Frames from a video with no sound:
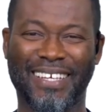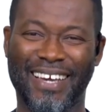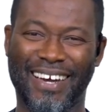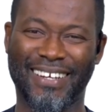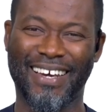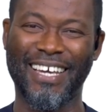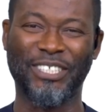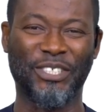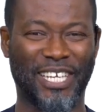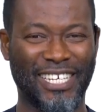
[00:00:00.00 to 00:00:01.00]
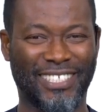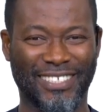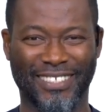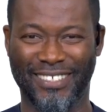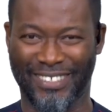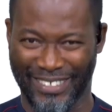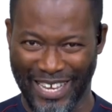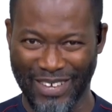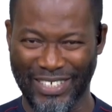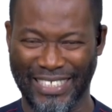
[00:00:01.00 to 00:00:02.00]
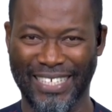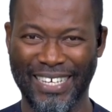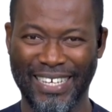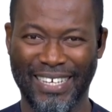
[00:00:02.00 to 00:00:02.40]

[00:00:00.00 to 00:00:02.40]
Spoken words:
the Ghana Education Service.